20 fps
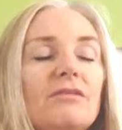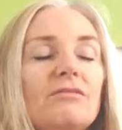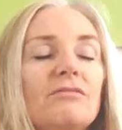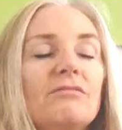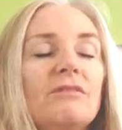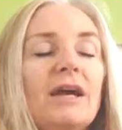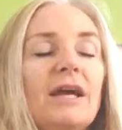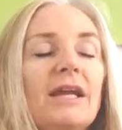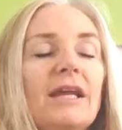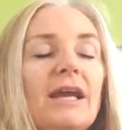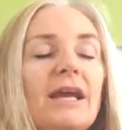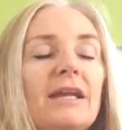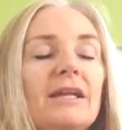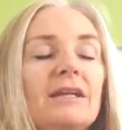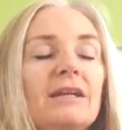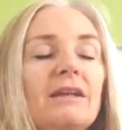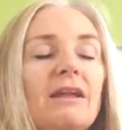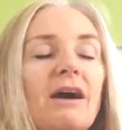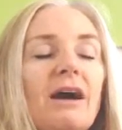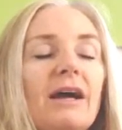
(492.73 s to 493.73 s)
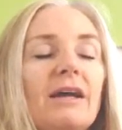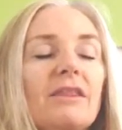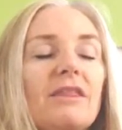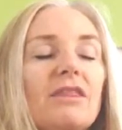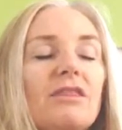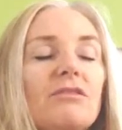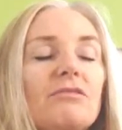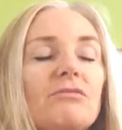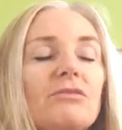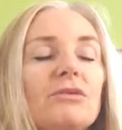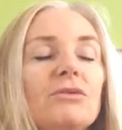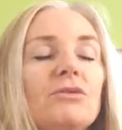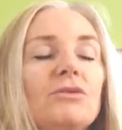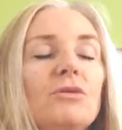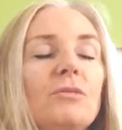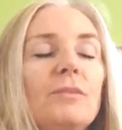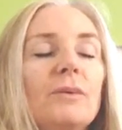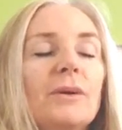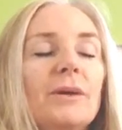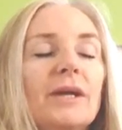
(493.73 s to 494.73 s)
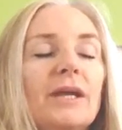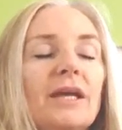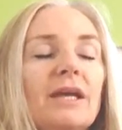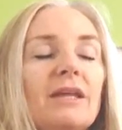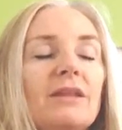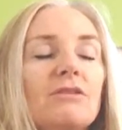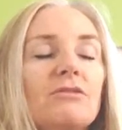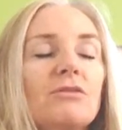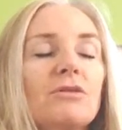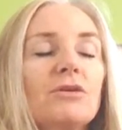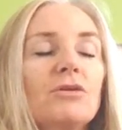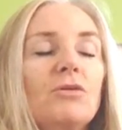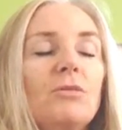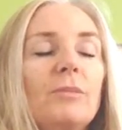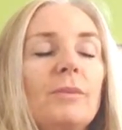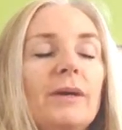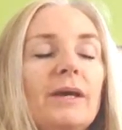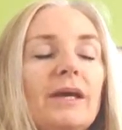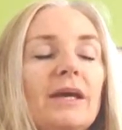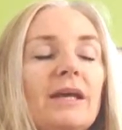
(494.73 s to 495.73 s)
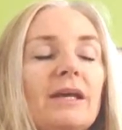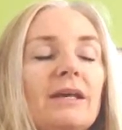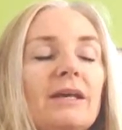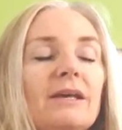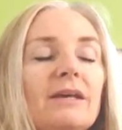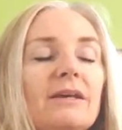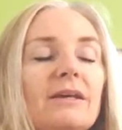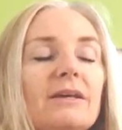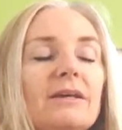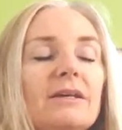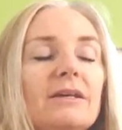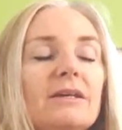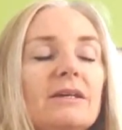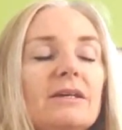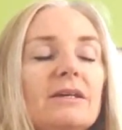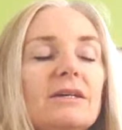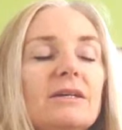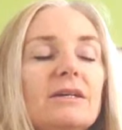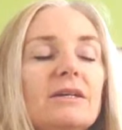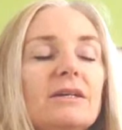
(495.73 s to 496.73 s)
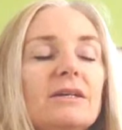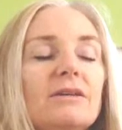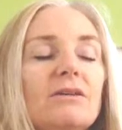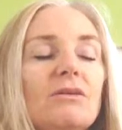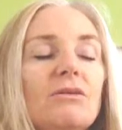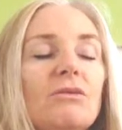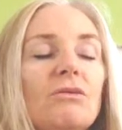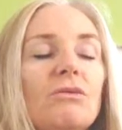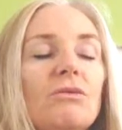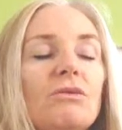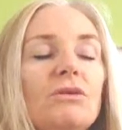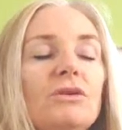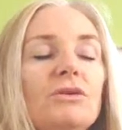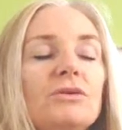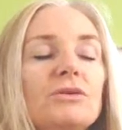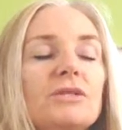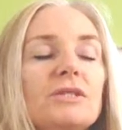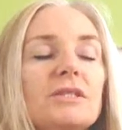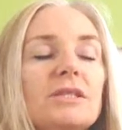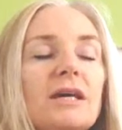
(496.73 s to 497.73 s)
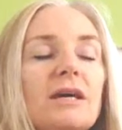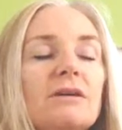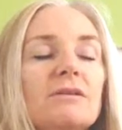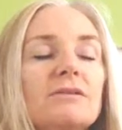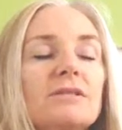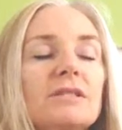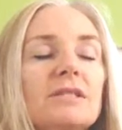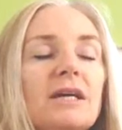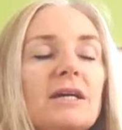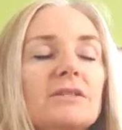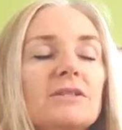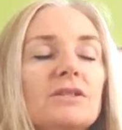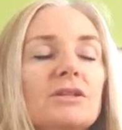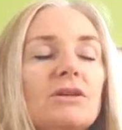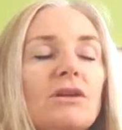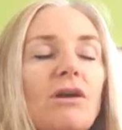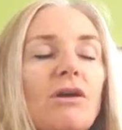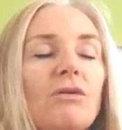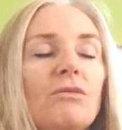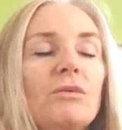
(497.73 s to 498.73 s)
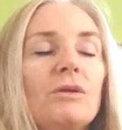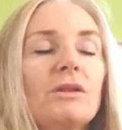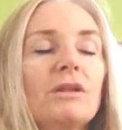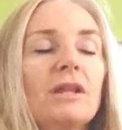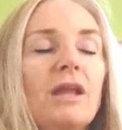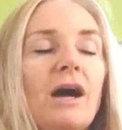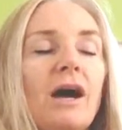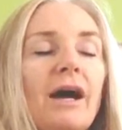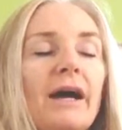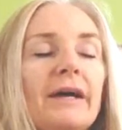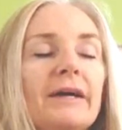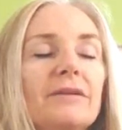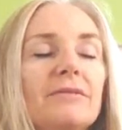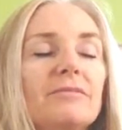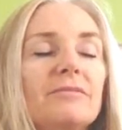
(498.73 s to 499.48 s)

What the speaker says: light through your body, through your being. All your cells start to glow with light.